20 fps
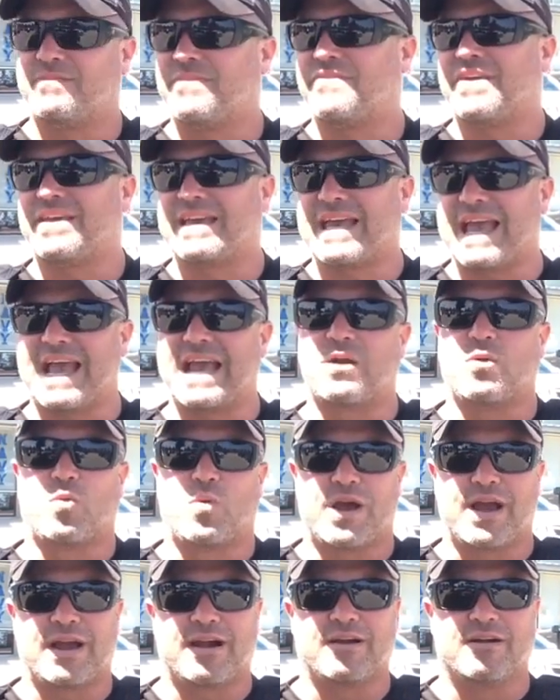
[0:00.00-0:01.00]
that they can't
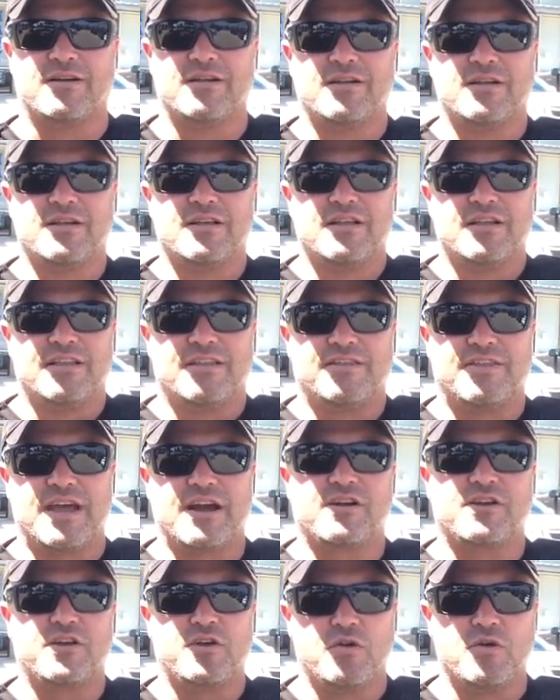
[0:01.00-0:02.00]
wear
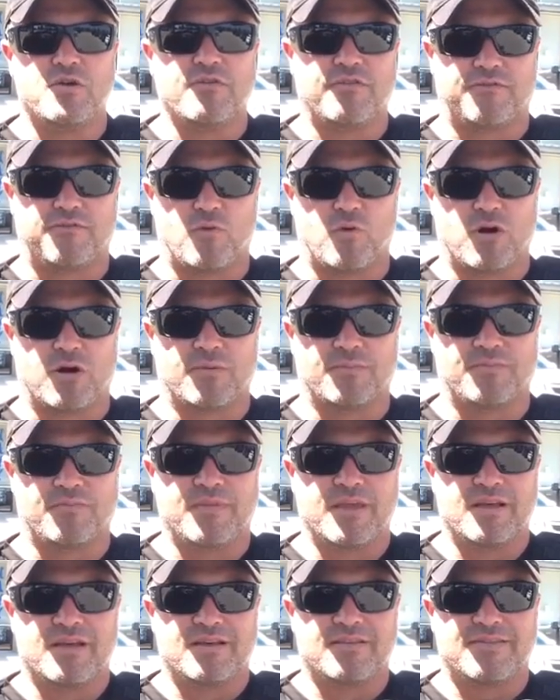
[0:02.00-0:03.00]
their uniform,
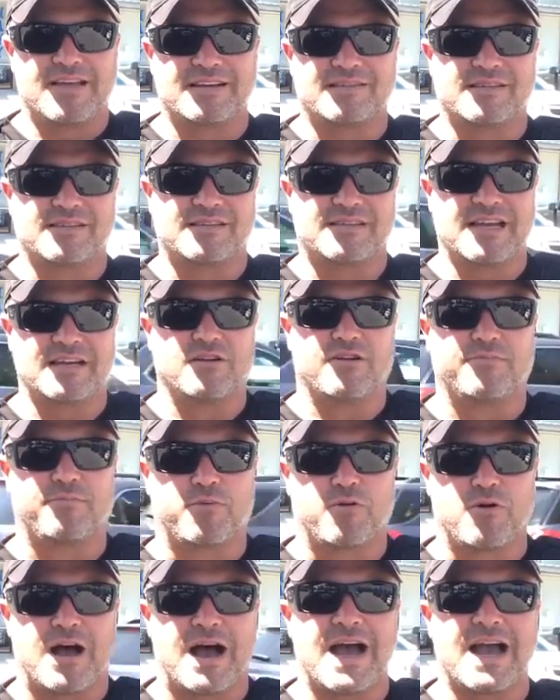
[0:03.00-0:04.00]
that's a signal of
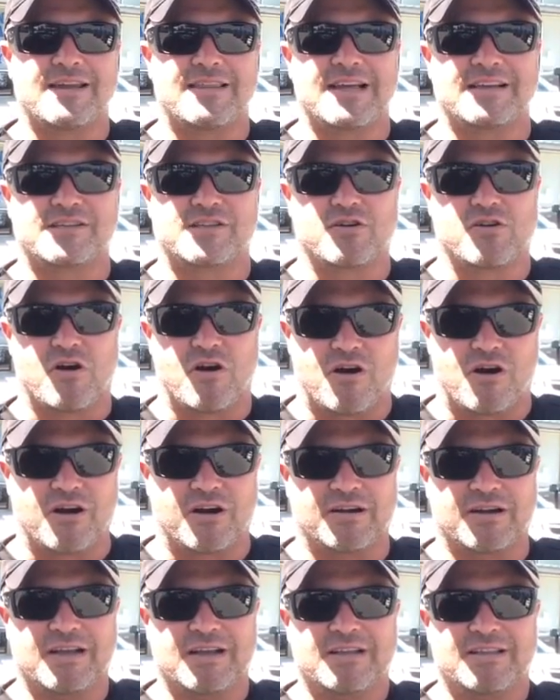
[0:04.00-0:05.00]
pride. That's their
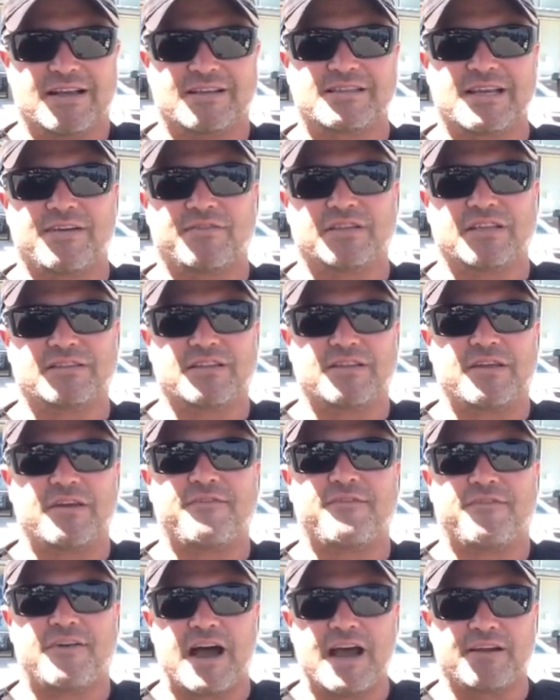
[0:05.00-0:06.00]
heart. That's everything that they
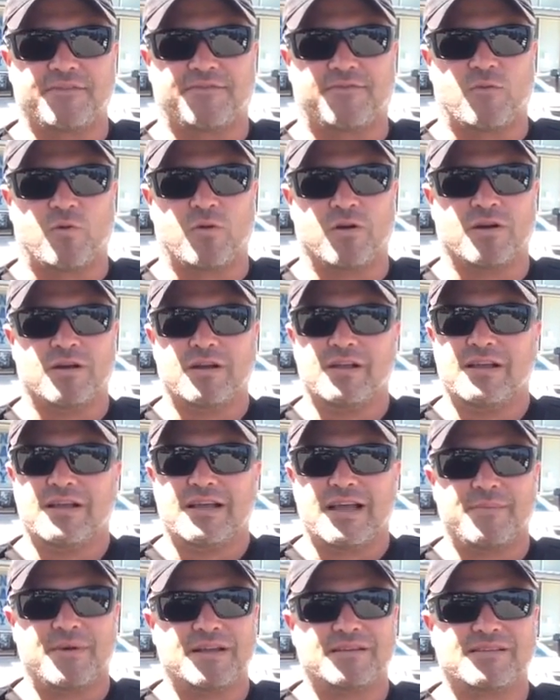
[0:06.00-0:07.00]
fight for.
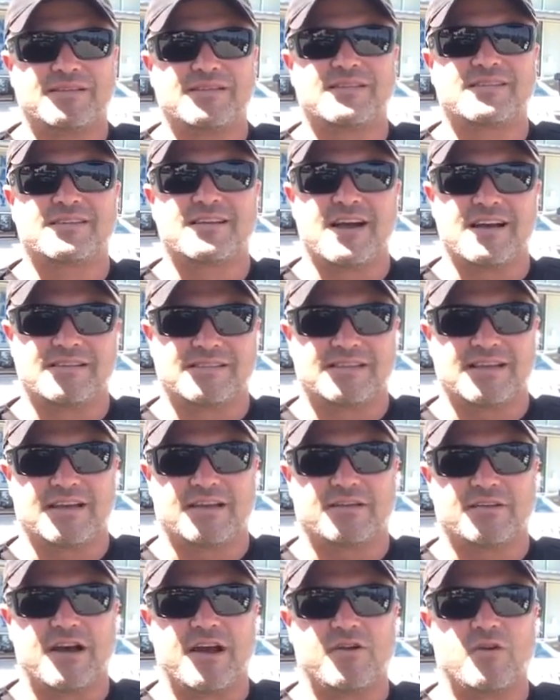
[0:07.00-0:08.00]
I mean, it's
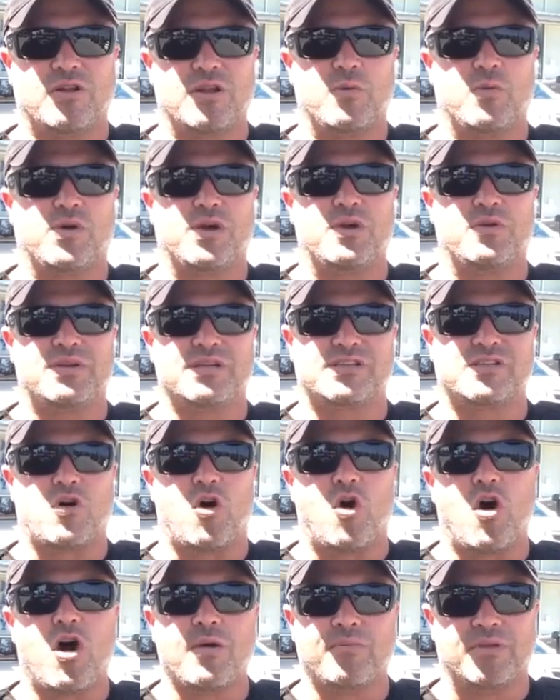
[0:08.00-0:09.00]
disgusting. Not only will you
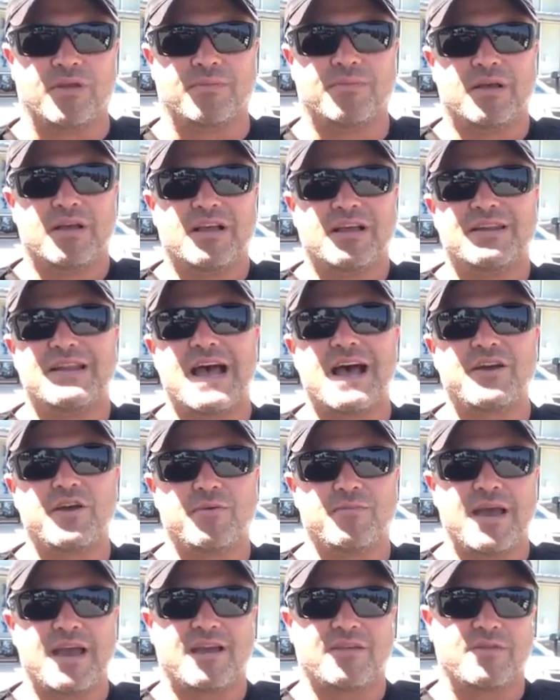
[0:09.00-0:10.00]
disarm them, now you're
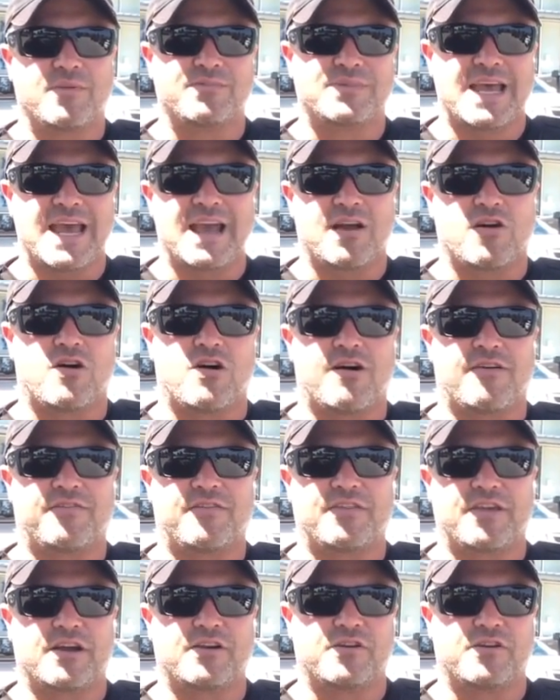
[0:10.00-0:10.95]
making them take off their